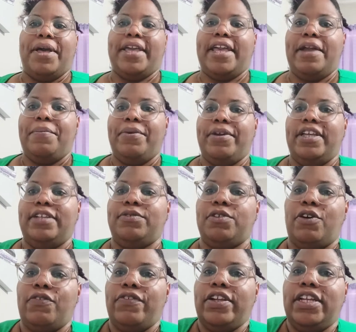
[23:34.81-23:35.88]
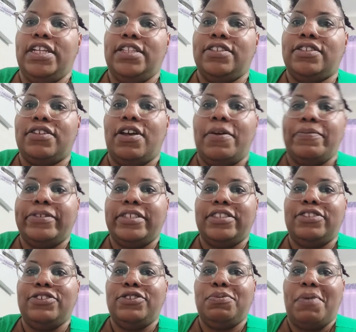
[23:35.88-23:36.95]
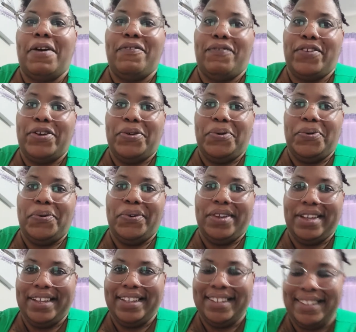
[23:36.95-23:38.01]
my camera keeps overheating, so I'm just use my phone.